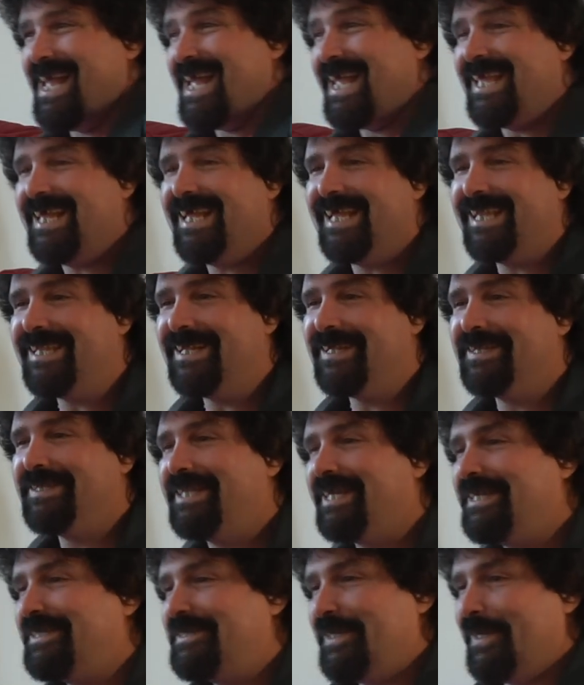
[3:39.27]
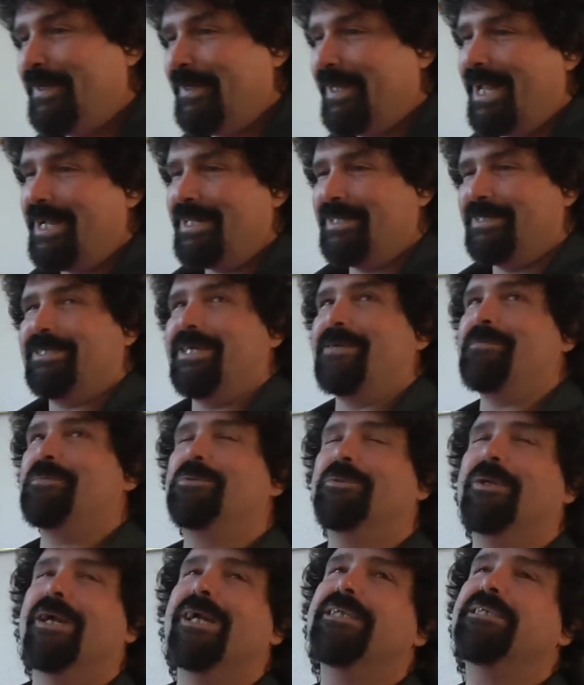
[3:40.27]
Yeah, they share a lot of the same
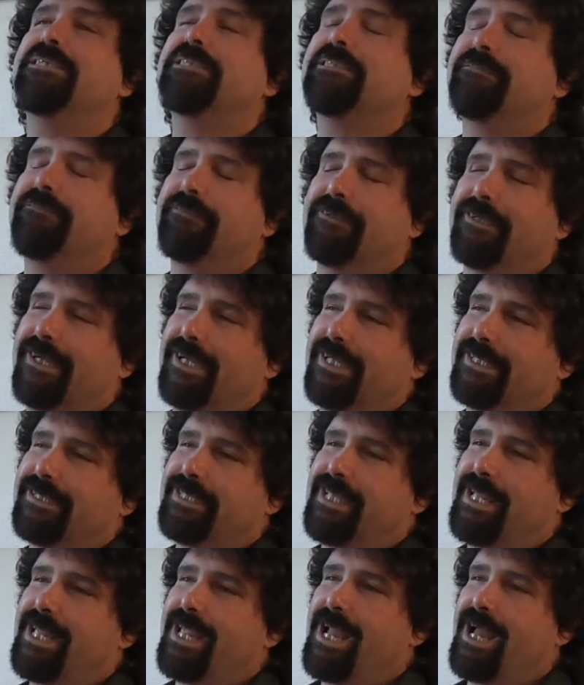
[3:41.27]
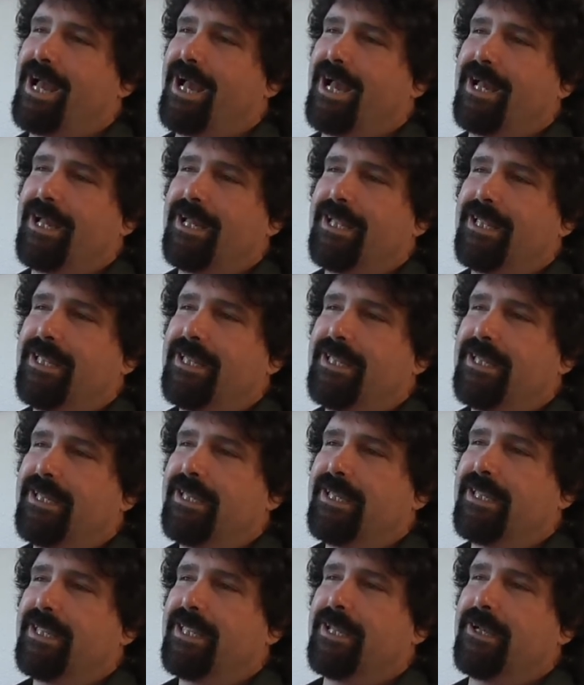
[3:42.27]
traits as far as the
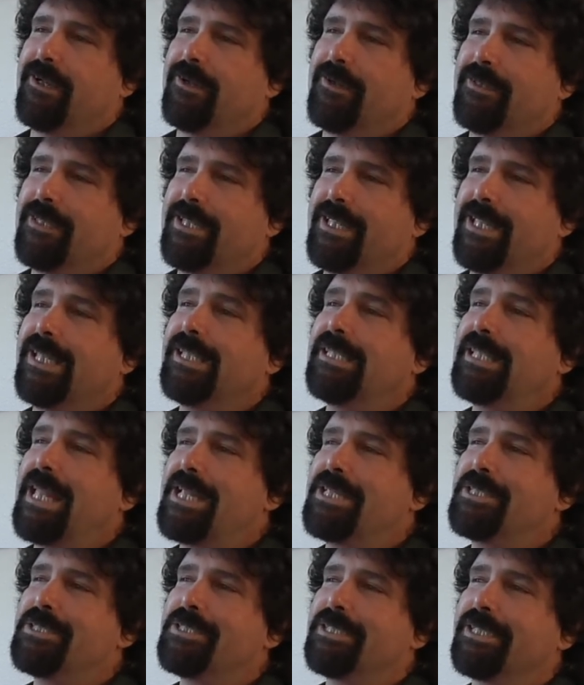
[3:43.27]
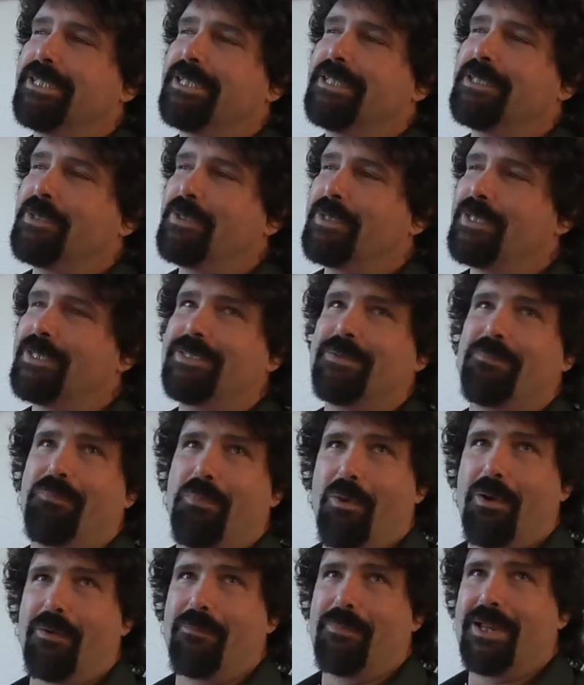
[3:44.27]
elation and the
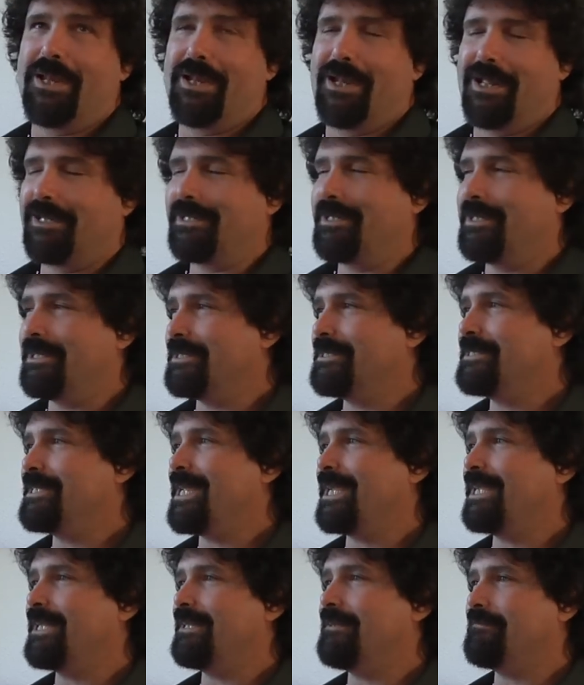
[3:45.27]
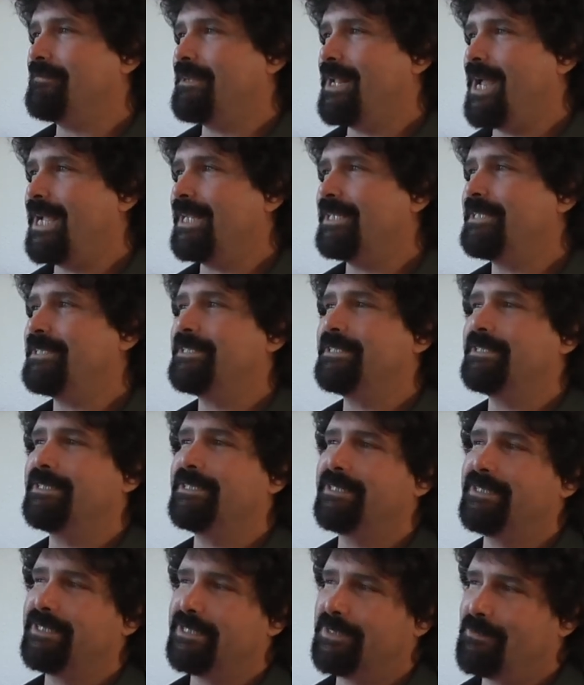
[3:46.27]
disappointment on consecutive nights,
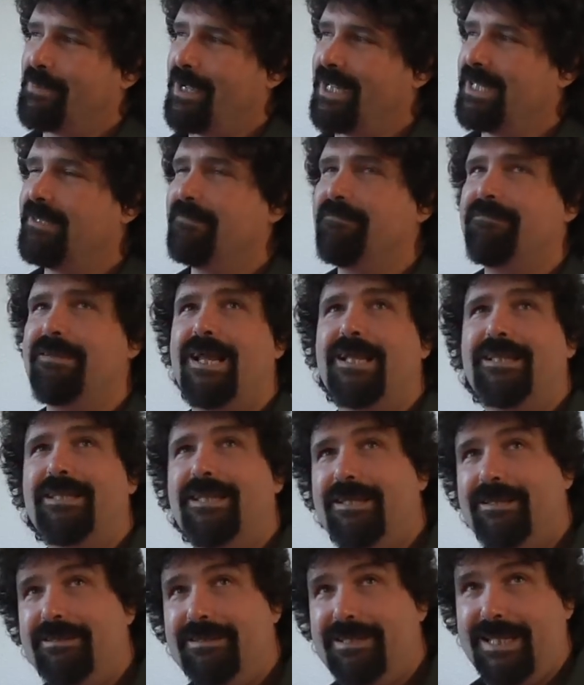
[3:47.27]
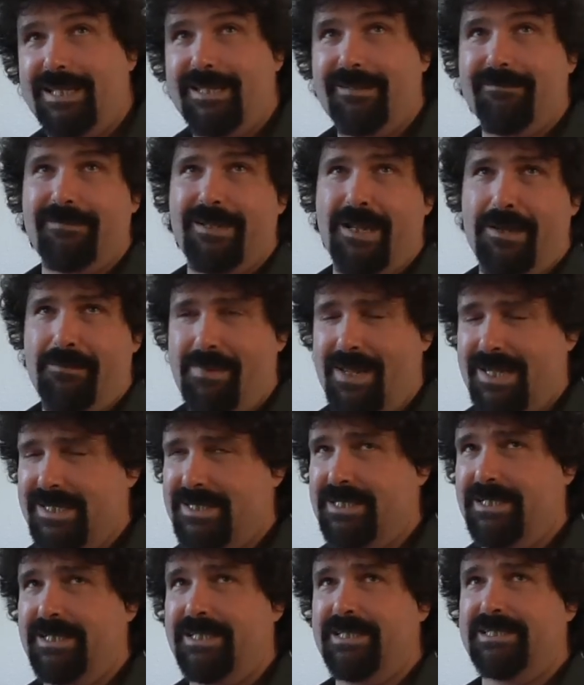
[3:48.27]
despite the fact that you think you've done
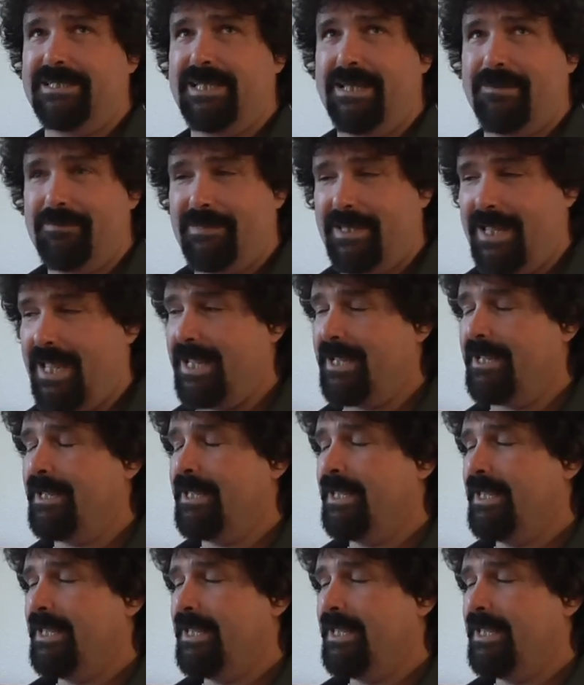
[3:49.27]
basically the same thing.